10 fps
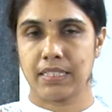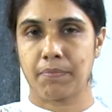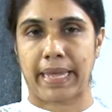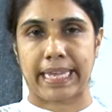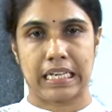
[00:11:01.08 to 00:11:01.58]

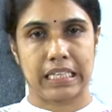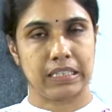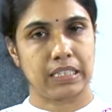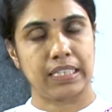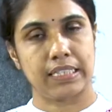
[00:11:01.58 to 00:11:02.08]
mainly
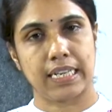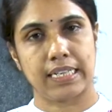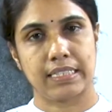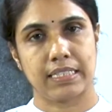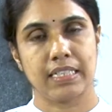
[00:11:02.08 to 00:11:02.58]
3
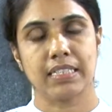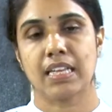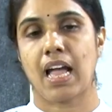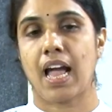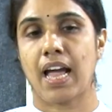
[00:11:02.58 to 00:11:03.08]
tenses,
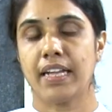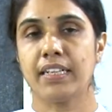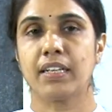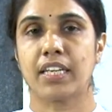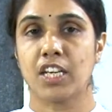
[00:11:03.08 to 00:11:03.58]

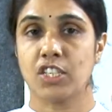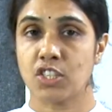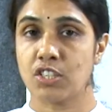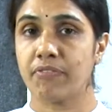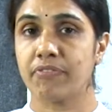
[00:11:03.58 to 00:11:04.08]
and
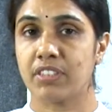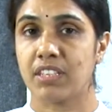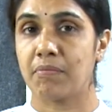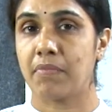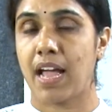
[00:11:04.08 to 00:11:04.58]
each of
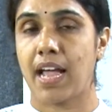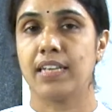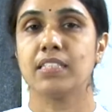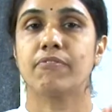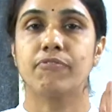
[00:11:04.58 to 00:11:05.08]
them
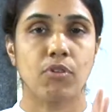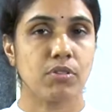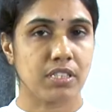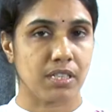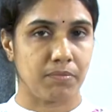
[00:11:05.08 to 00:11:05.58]
has 4
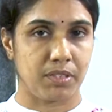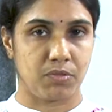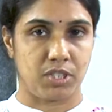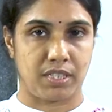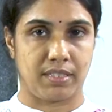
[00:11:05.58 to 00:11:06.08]

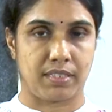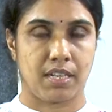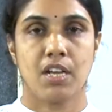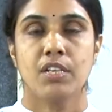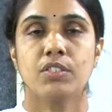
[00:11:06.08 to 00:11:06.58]
subdivisions.
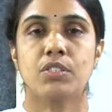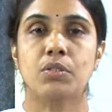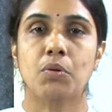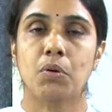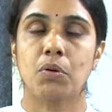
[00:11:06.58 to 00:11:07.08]

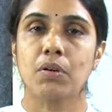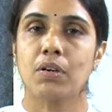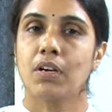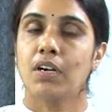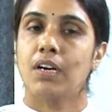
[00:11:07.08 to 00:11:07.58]
So
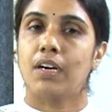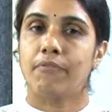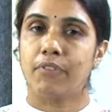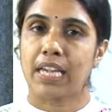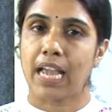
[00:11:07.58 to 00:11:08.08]

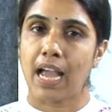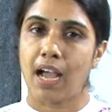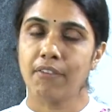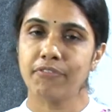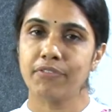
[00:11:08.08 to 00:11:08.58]
we
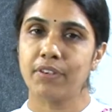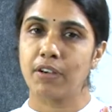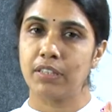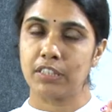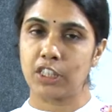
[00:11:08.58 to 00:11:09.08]
have
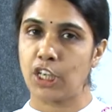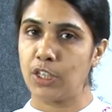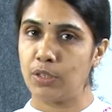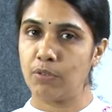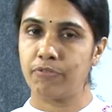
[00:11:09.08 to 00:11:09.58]
3
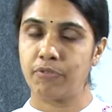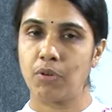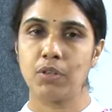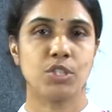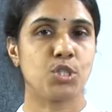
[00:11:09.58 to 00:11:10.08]
into
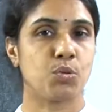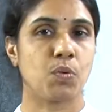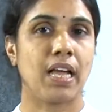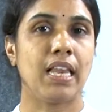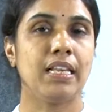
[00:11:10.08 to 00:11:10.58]
4,
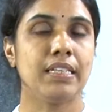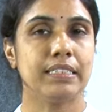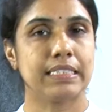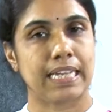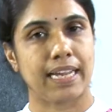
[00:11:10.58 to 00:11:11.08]
12
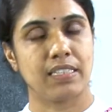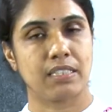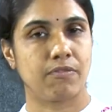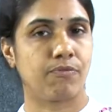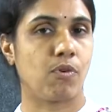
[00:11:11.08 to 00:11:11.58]

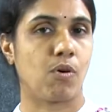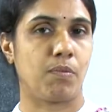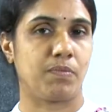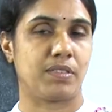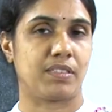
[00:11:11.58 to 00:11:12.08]
tense
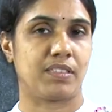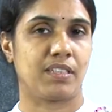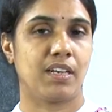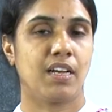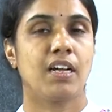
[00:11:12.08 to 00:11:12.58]
forms.
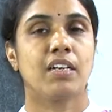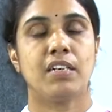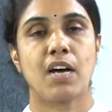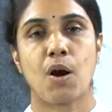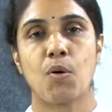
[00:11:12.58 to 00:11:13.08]

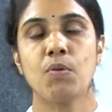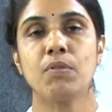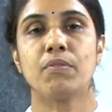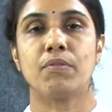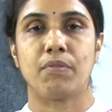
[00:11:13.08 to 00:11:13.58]
Now
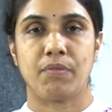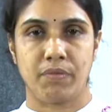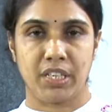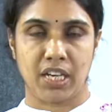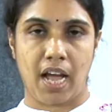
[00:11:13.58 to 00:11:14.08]

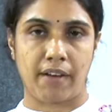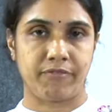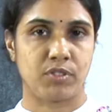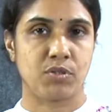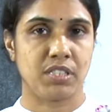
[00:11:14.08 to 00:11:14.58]
we
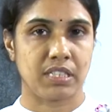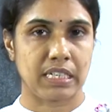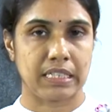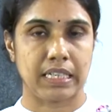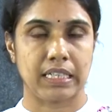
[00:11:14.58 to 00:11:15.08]
have to
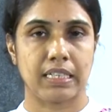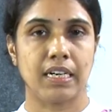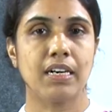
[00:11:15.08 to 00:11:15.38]
study the